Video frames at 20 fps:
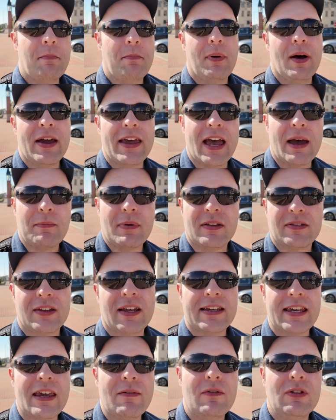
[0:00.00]
But yeah, it's
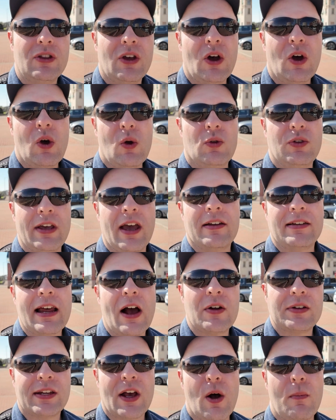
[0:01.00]
like, even though, yeah,
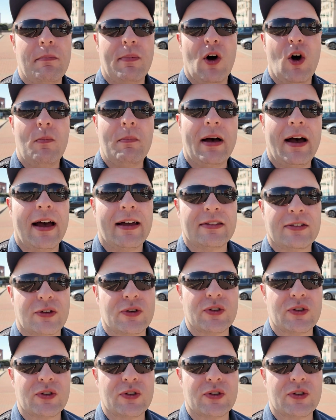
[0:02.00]
downtown Beaumont,